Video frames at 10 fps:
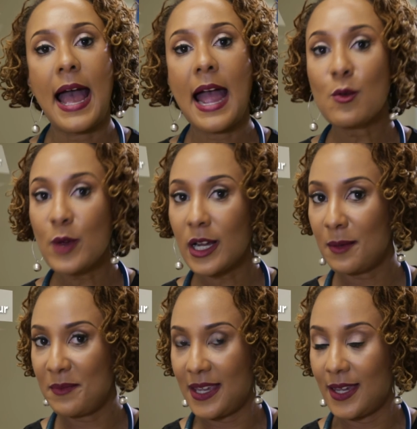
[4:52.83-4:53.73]
I
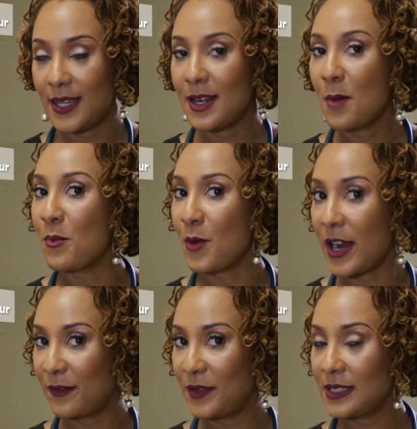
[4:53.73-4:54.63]
recommend
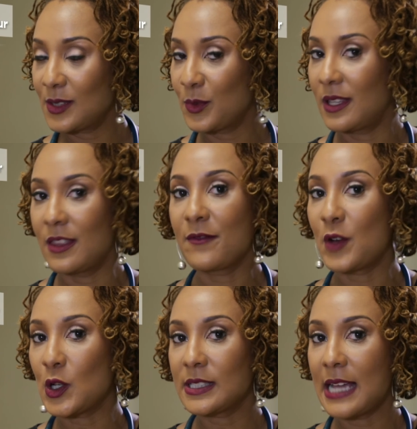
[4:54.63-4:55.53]
breakfast within the
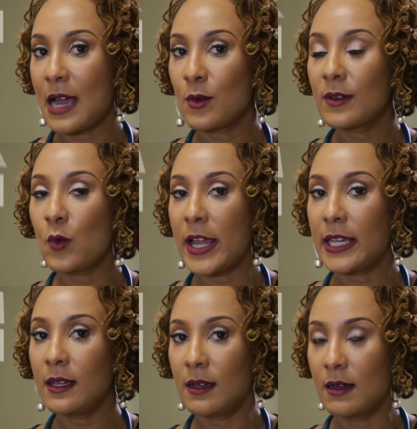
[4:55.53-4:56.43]
first hour of
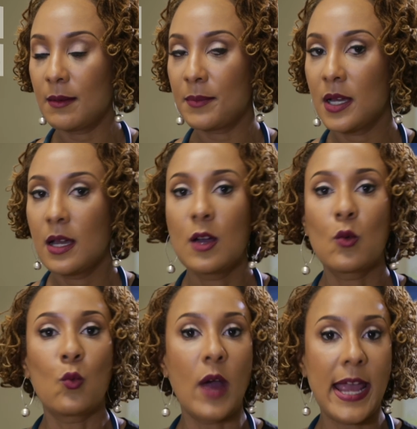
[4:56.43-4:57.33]
waking up,
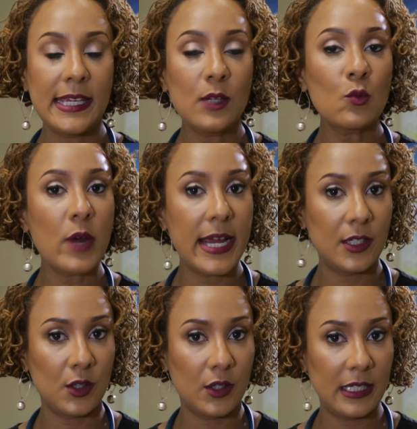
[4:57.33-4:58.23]
weighing
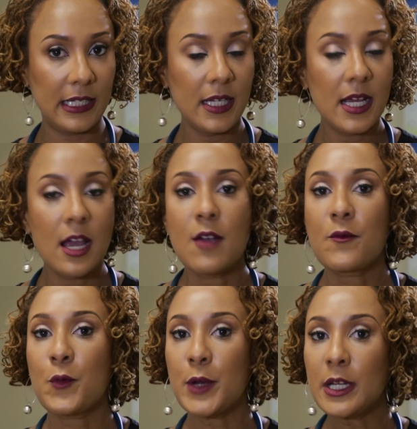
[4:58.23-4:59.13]
regularly,
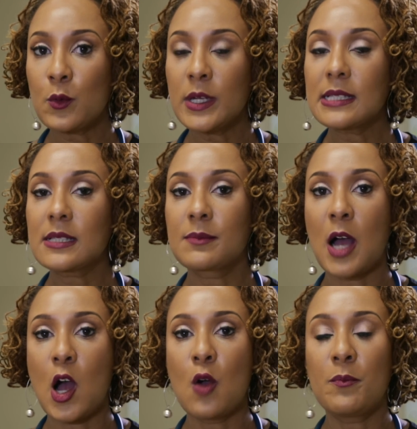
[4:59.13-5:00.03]
frequent
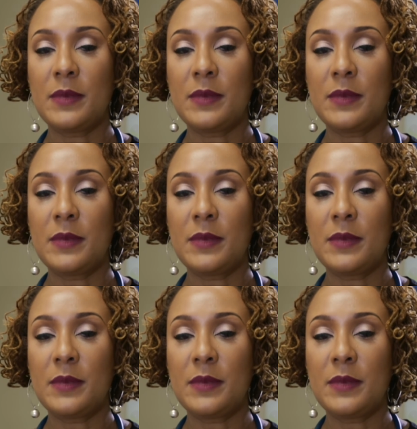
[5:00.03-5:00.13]
small